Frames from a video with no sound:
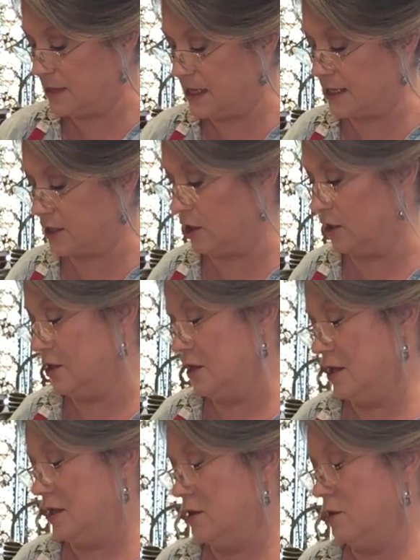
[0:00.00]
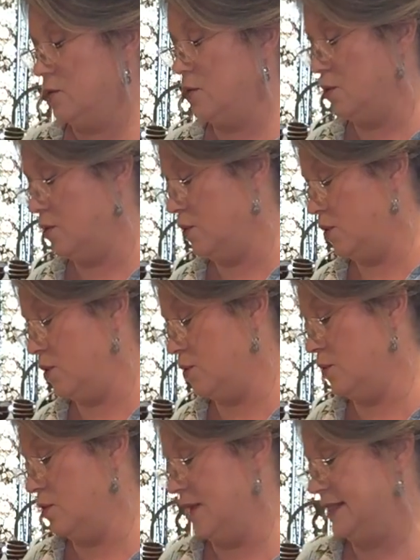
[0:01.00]
middle. Woo, woo,
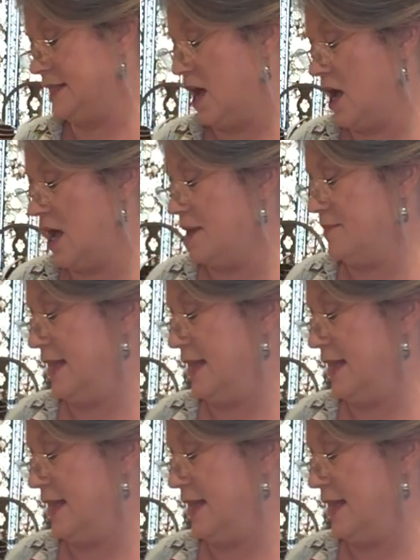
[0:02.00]
woo, it's hot,